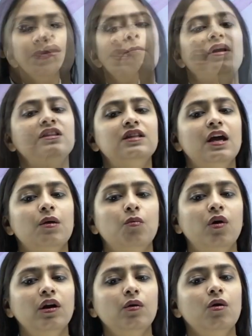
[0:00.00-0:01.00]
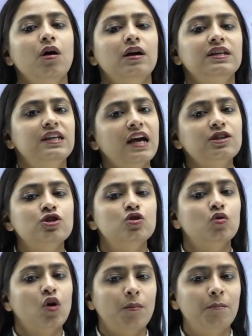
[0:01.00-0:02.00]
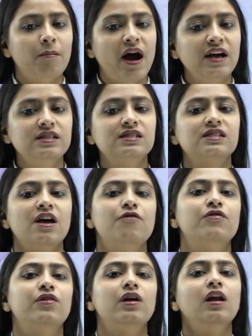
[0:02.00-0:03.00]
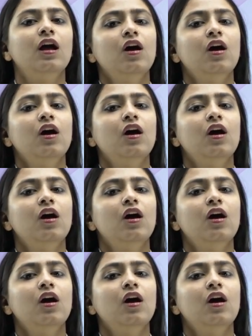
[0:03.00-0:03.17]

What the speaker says: But they were yet to combat several